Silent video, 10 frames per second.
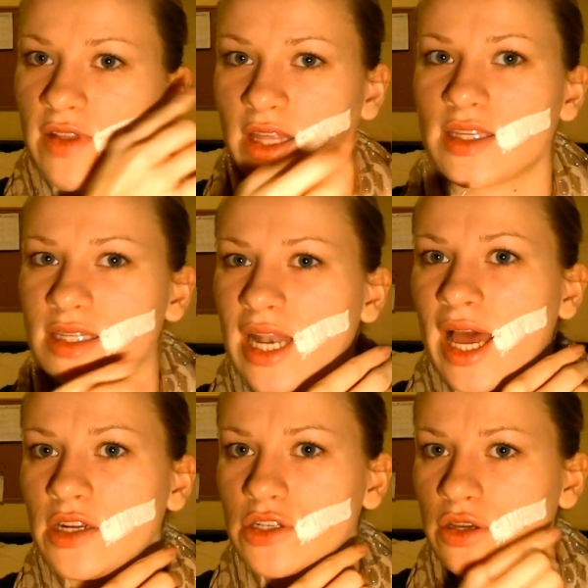of like the
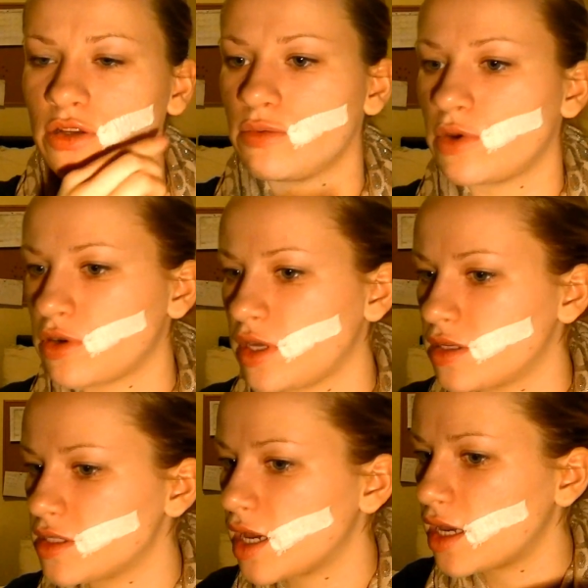slash, so you do one on either
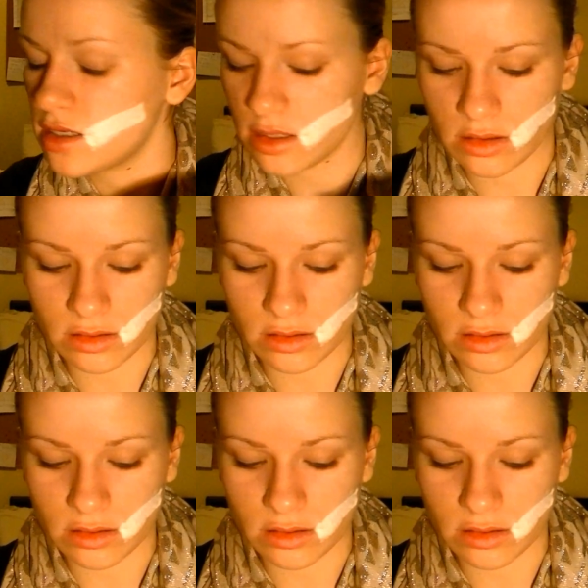side.